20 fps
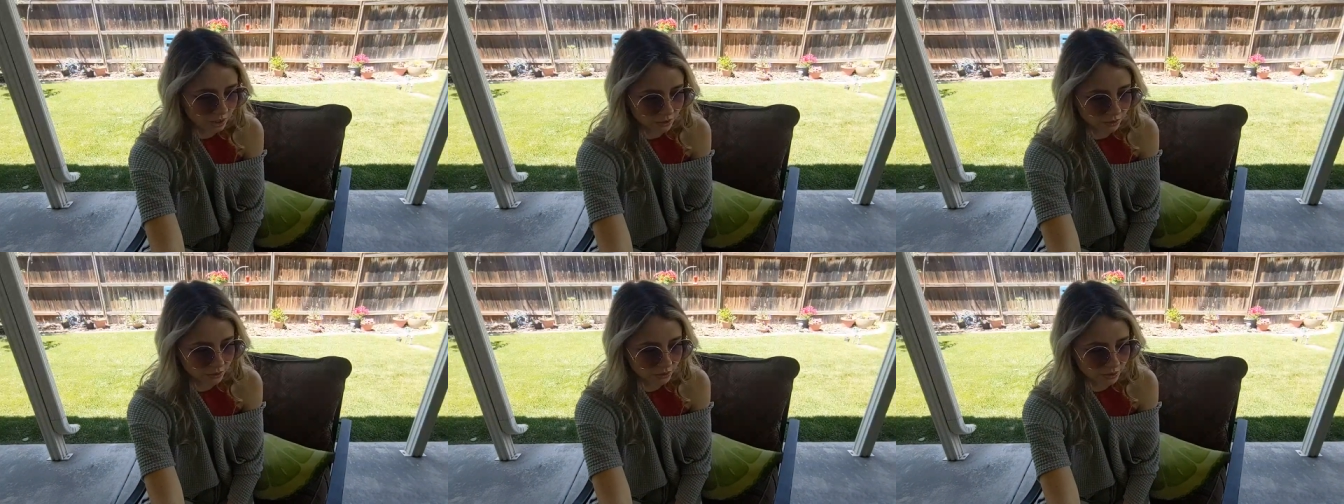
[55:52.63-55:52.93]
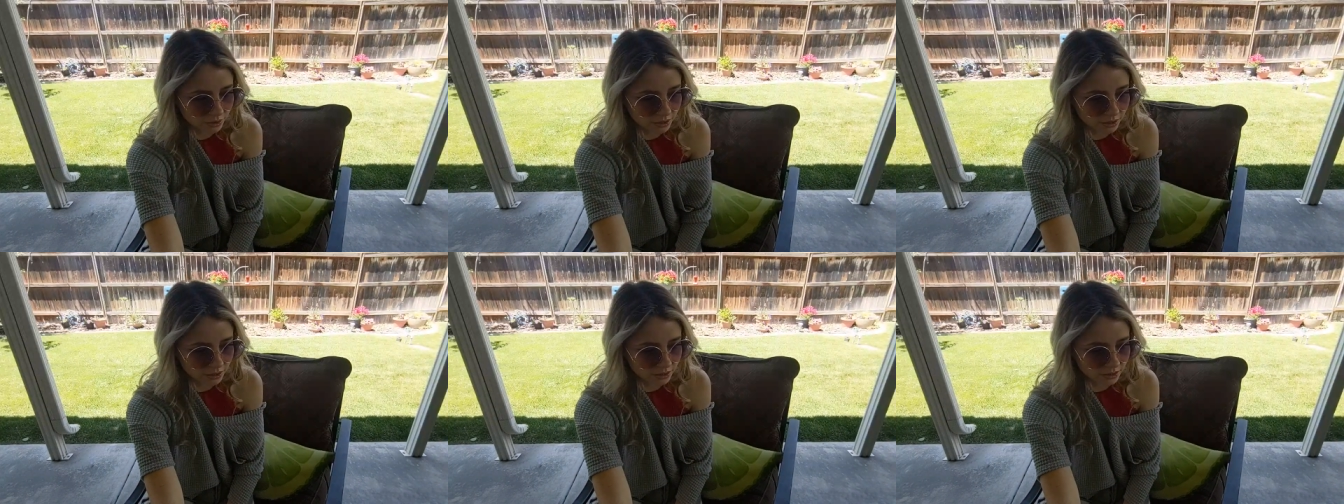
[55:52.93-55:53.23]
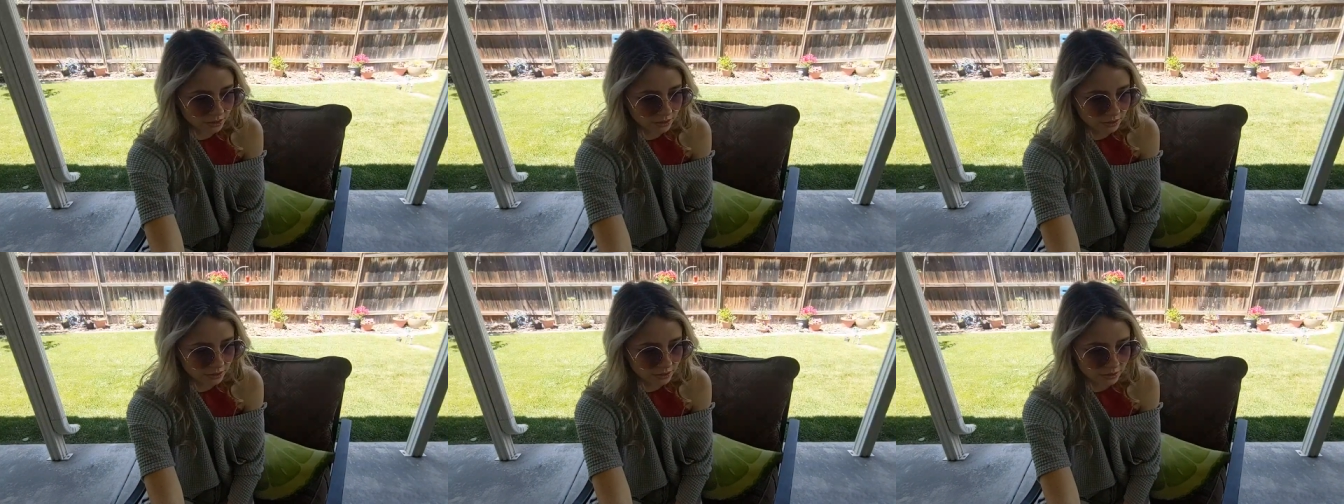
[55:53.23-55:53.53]
you know.
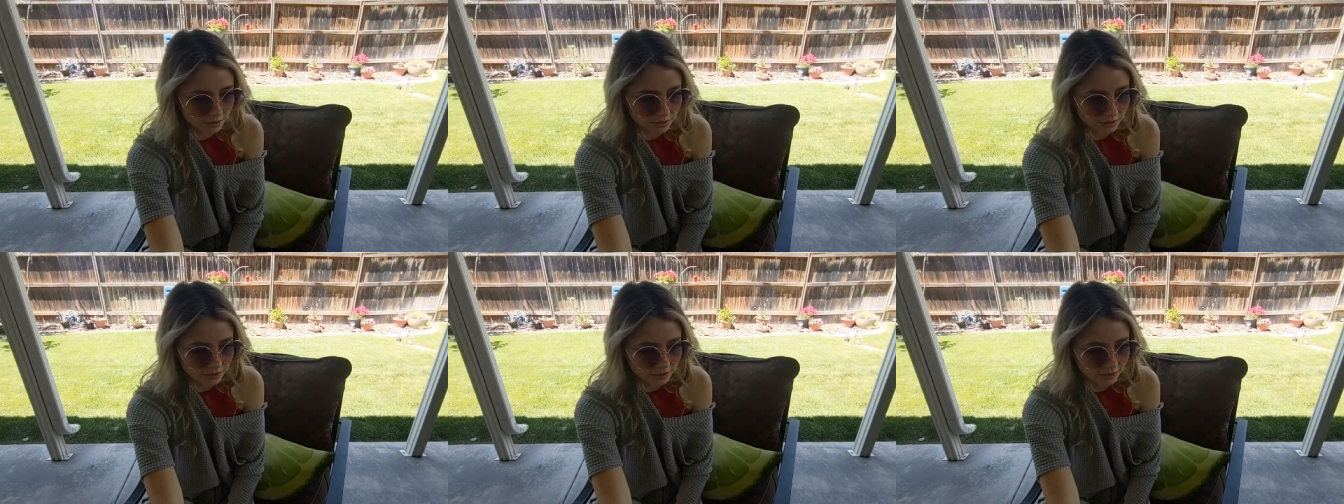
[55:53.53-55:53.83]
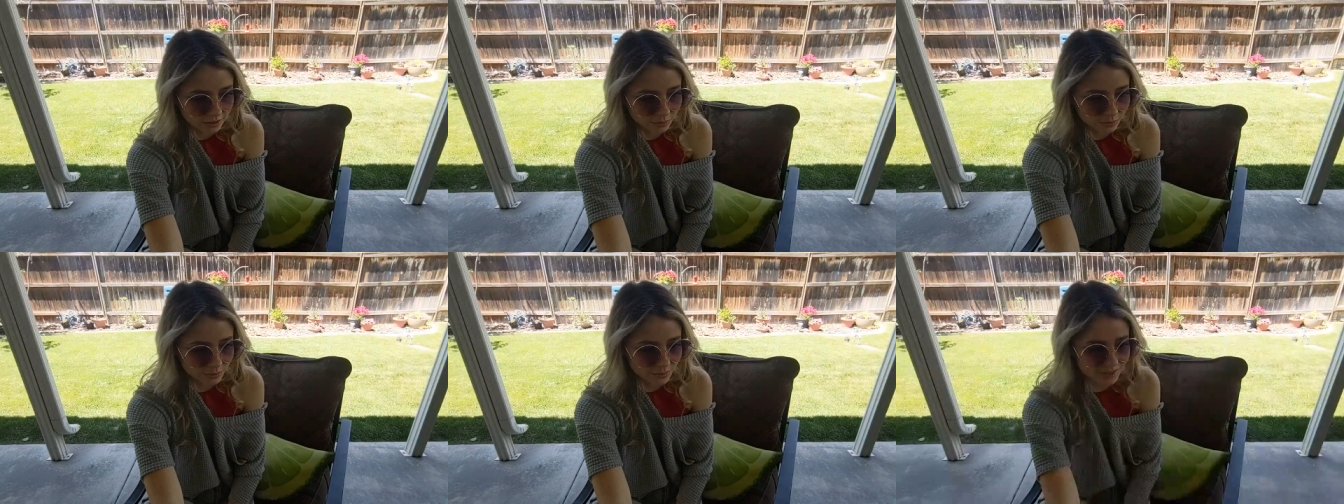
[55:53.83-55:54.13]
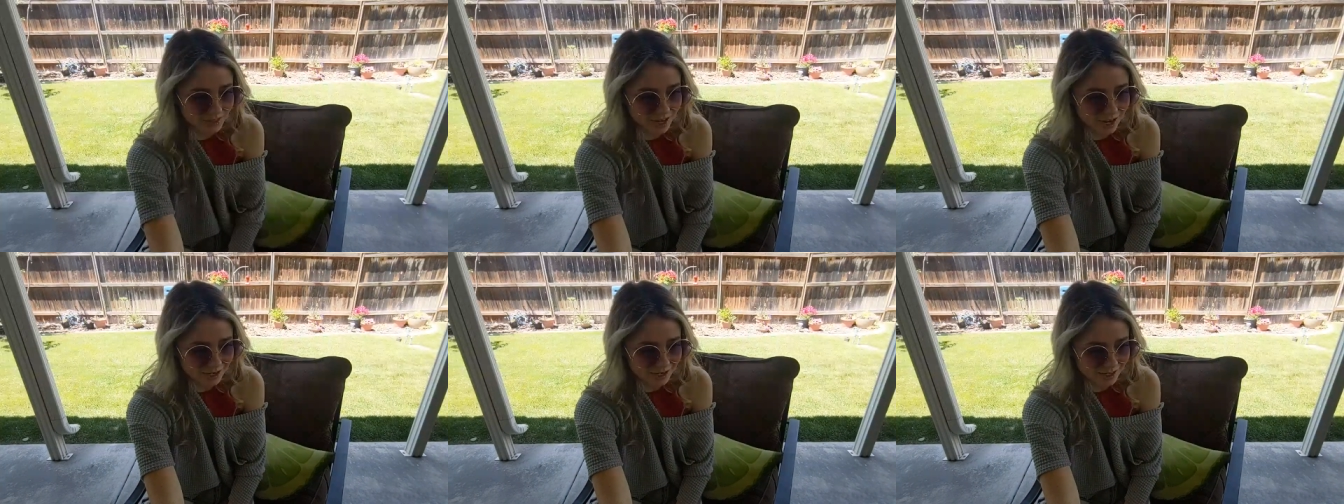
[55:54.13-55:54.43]

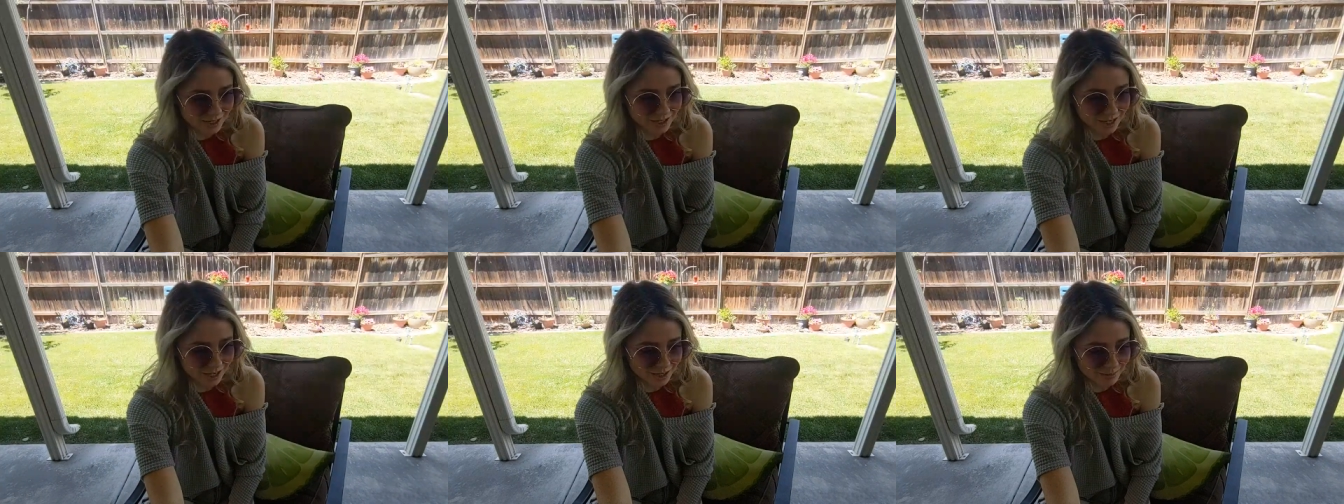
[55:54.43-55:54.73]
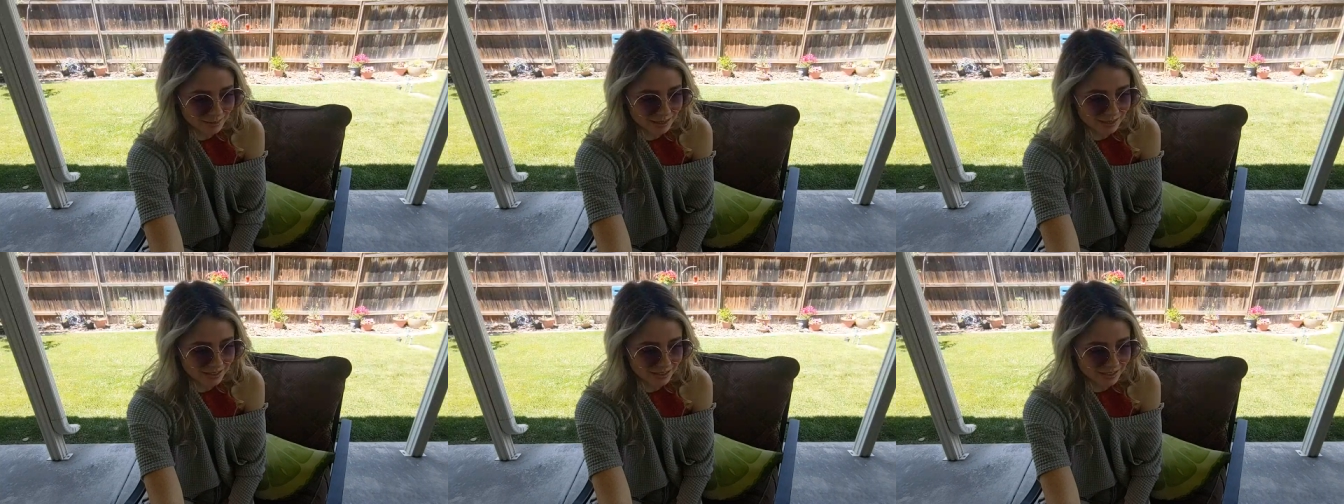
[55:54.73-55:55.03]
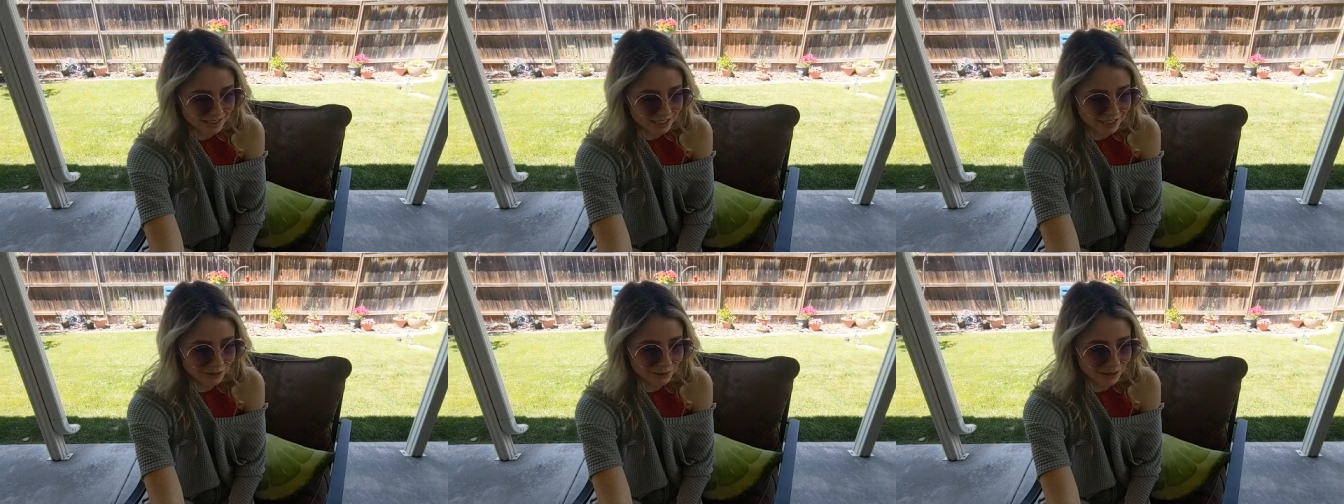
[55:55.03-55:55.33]
It's got it's got to
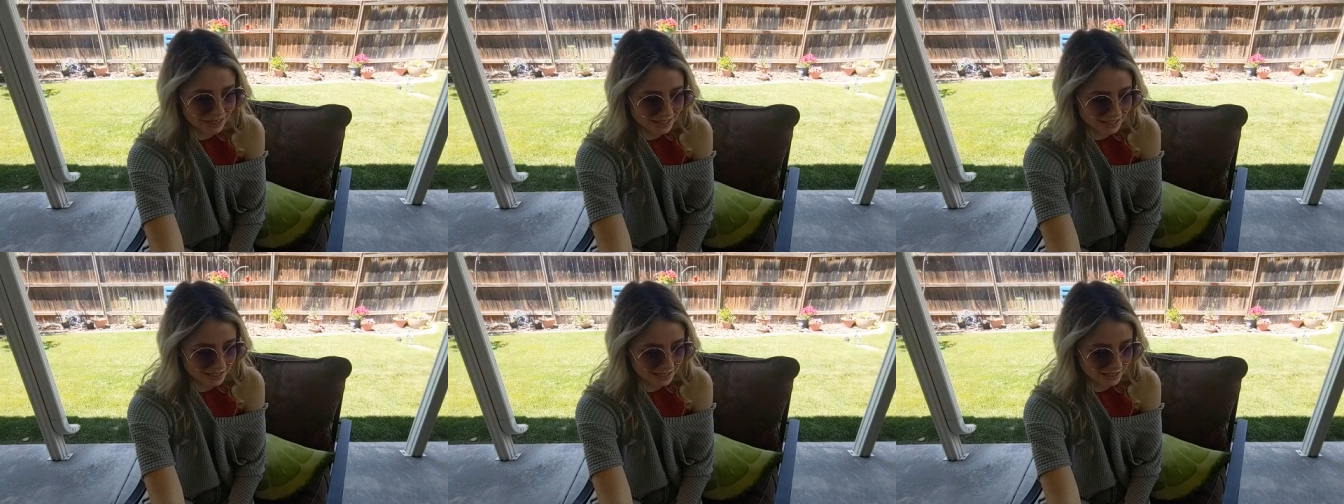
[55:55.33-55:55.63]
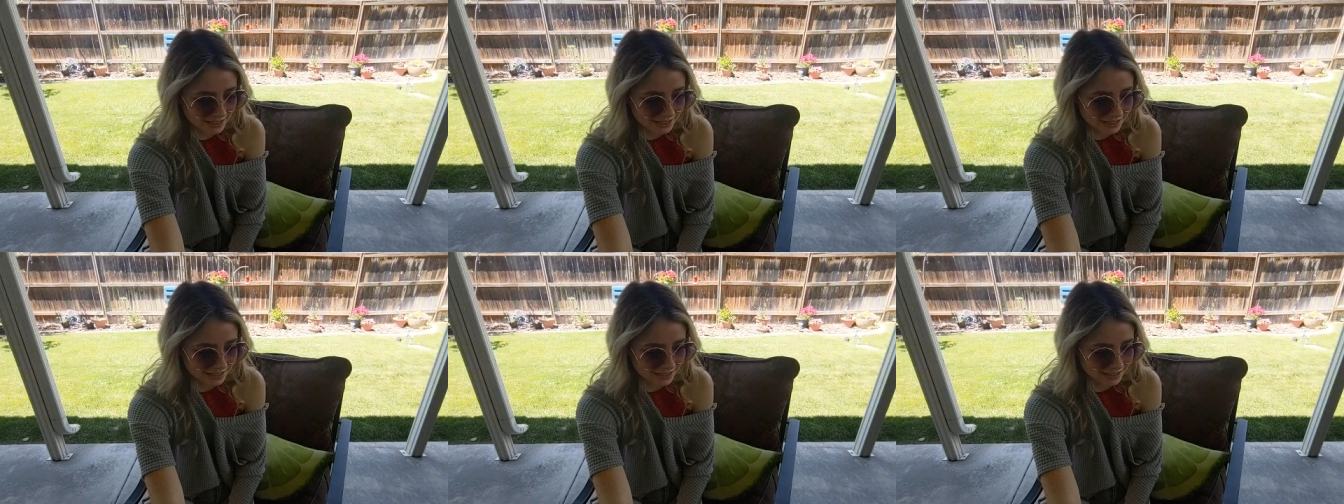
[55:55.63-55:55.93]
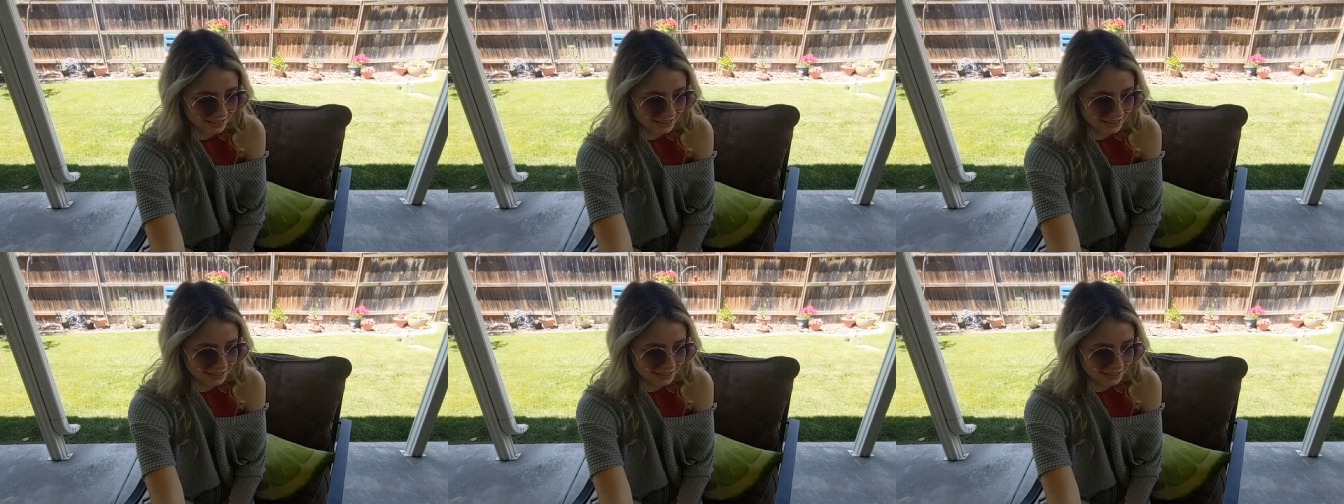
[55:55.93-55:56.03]
be TOS.